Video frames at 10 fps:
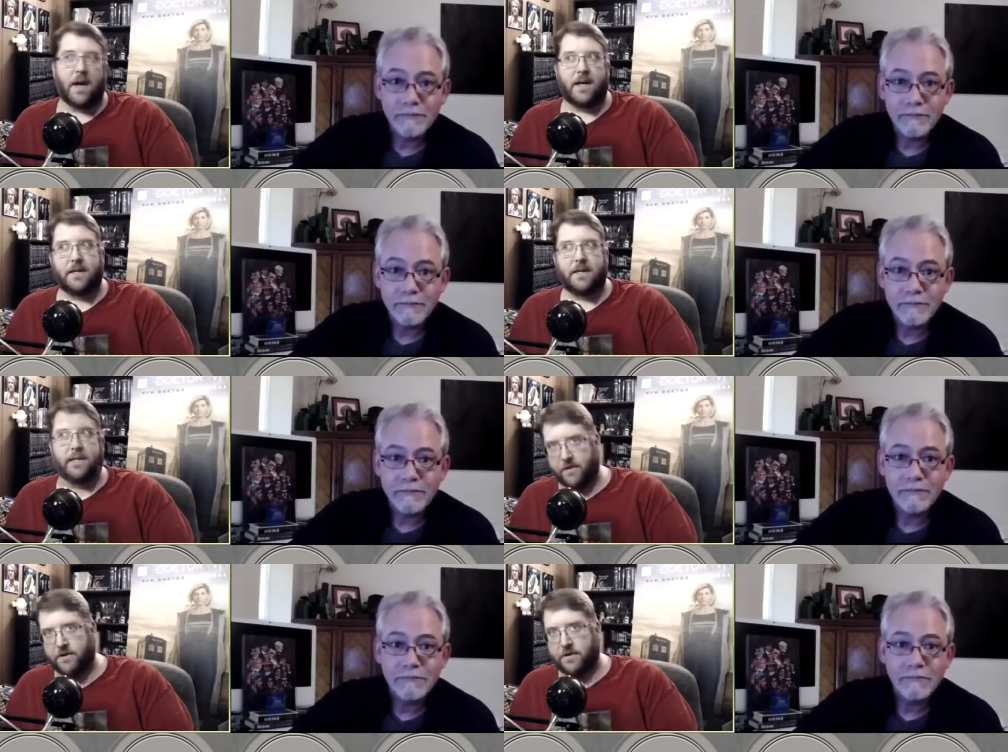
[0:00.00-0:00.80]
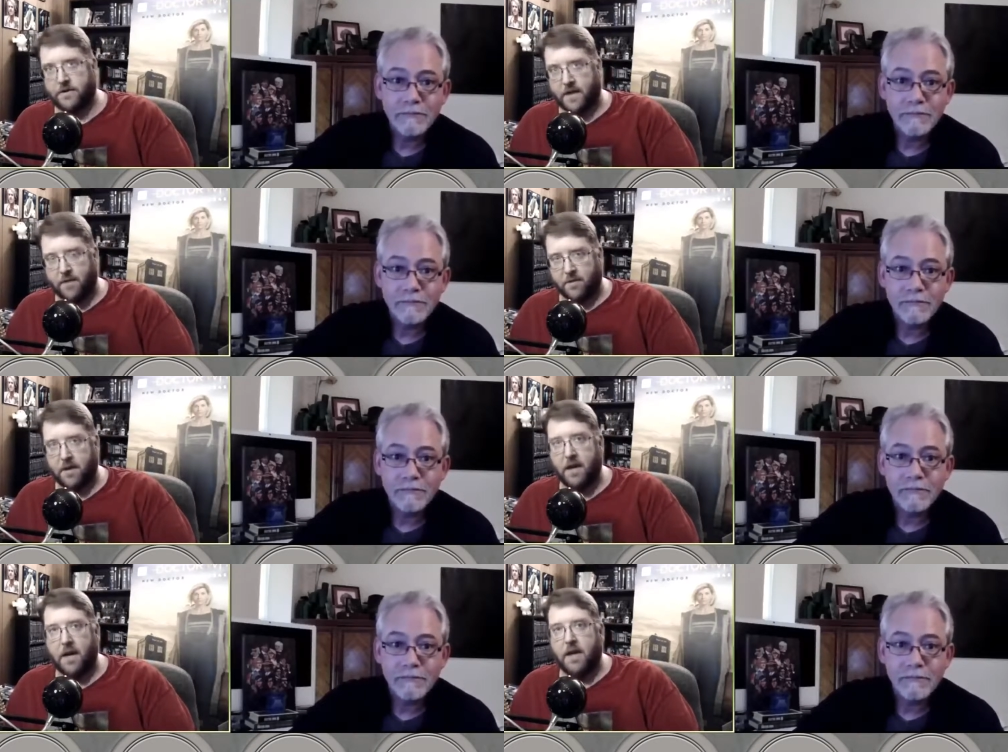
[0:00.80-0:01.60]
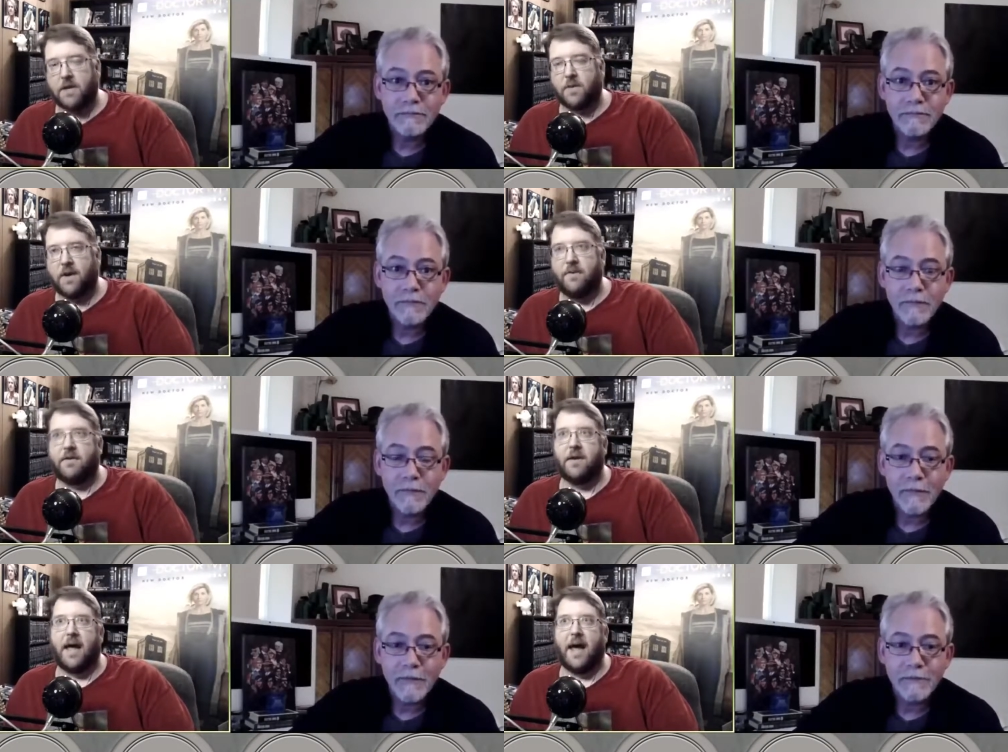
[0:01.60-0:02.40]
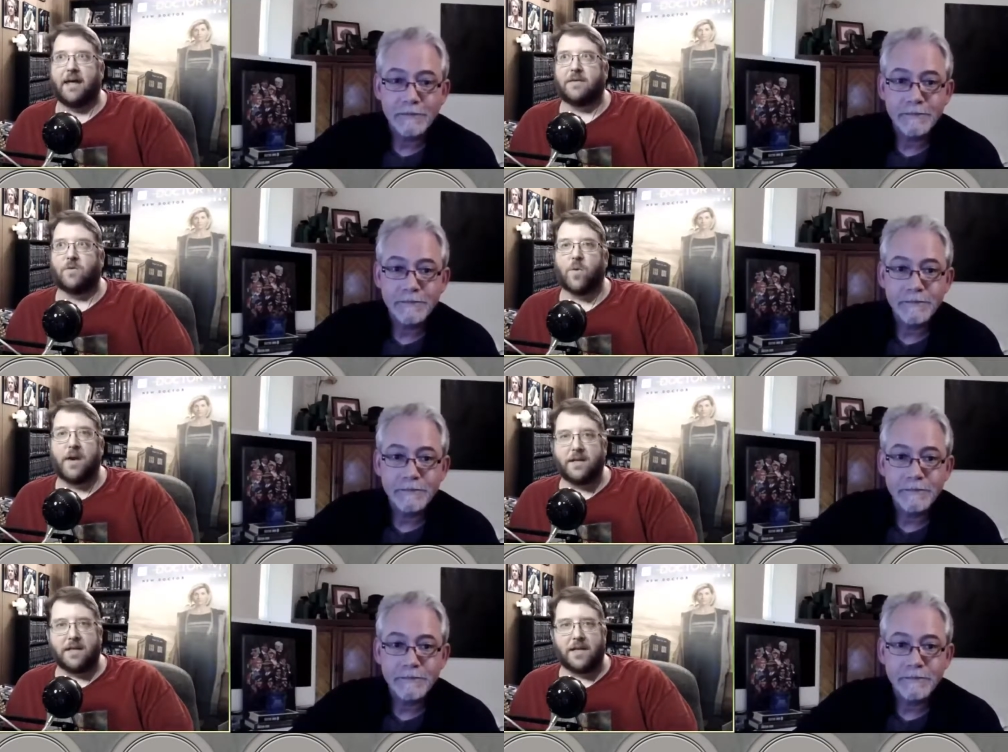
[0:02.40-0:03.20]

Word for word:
Speaker 1: a different version of the Cybermen. So even as recent